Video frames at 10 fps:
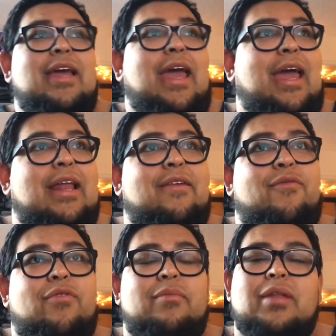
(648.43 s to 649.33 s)
And
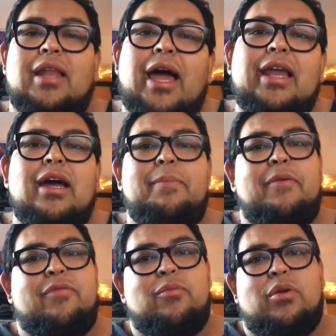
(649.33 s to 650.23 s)
from the lineup
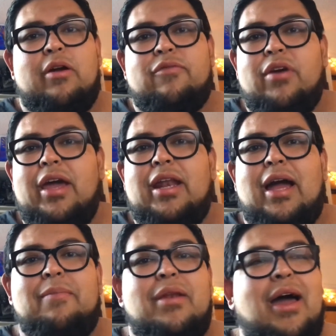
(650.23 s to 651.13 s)
and from what I've read,
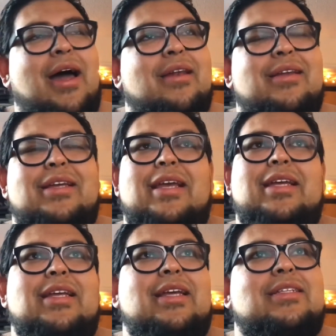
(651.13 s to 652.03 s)

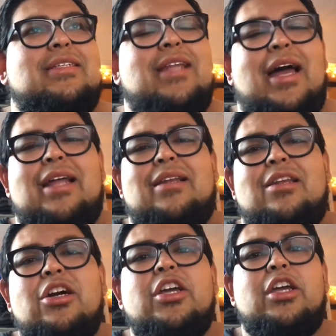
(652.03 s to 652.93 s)
it's not
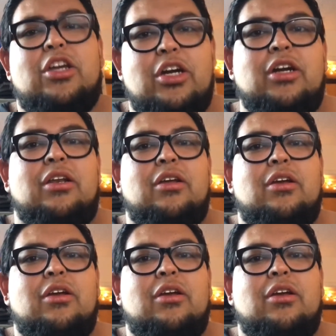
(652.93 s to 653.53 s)
looking good.